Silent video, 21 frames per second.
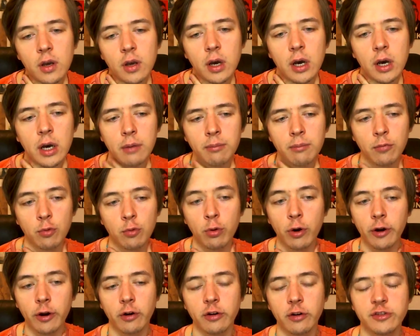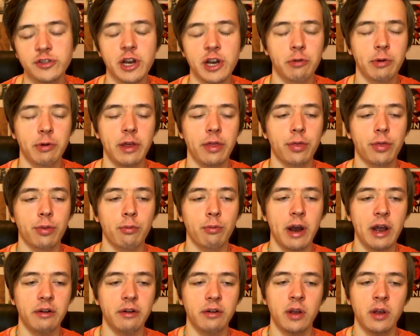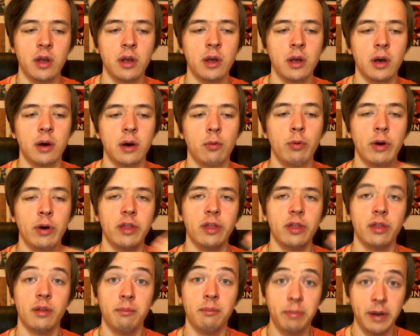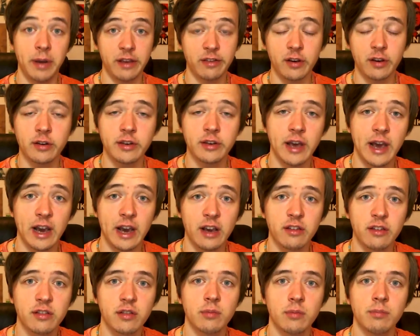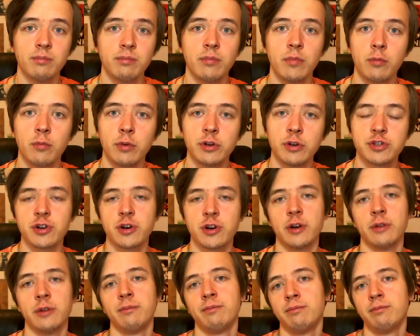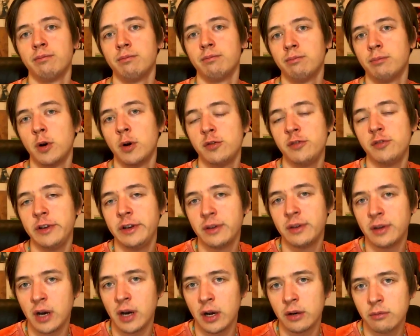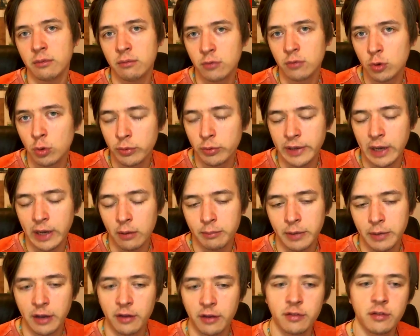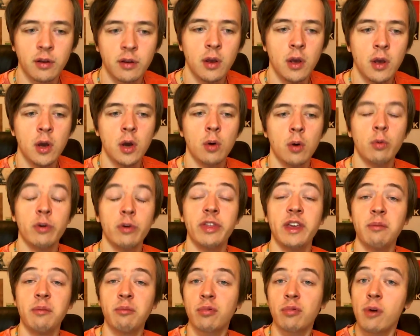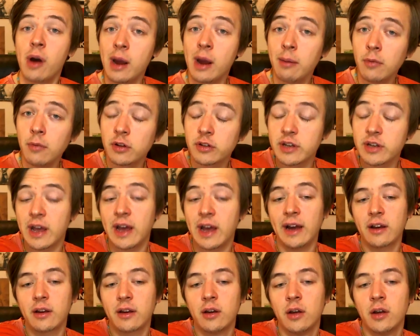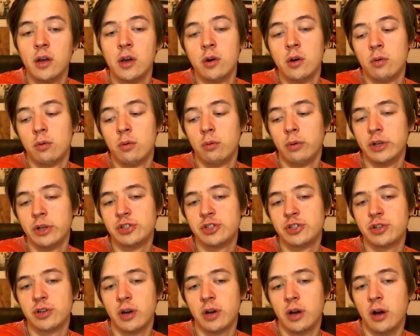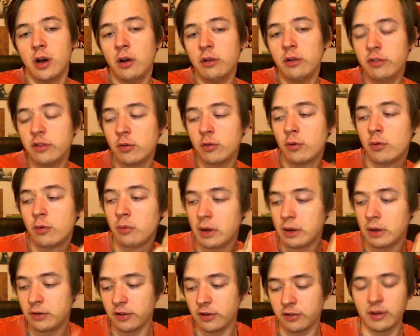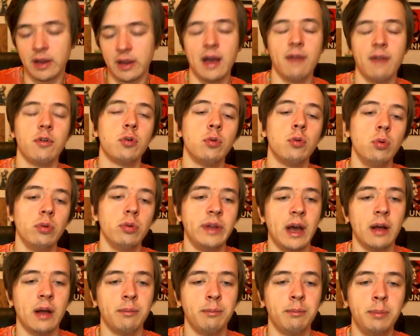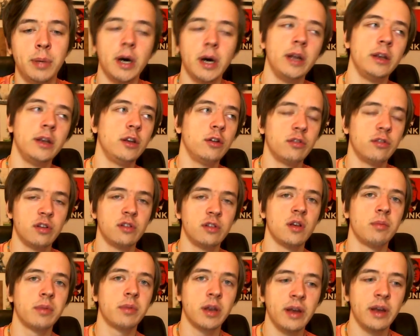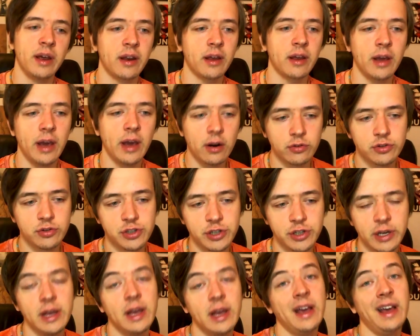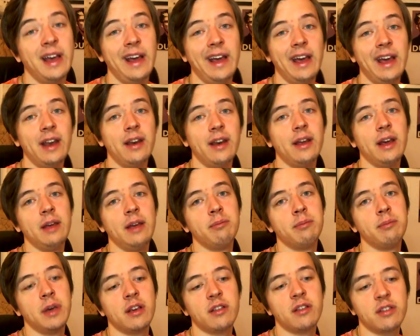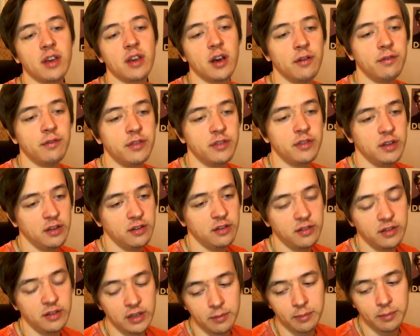Warriors generate threat with basic attacks, which are mostly non-cooldown based, with a primal attack, which also doesn't have a cooldown but uses up kinetic energy, and a mix of CC